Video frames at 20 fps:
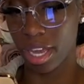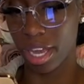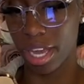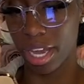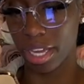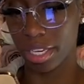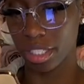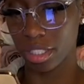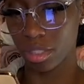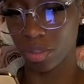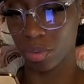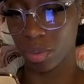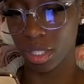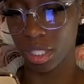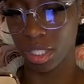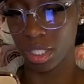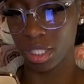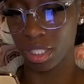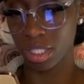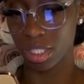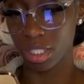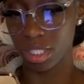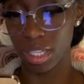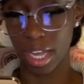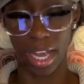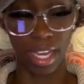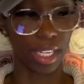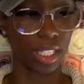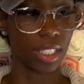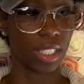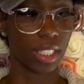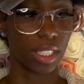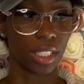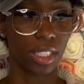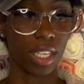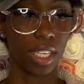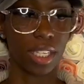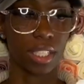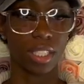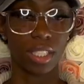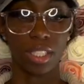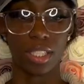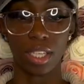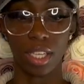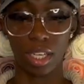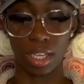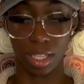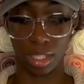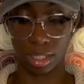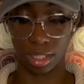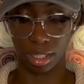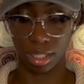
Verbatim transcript: And this was 86 cents.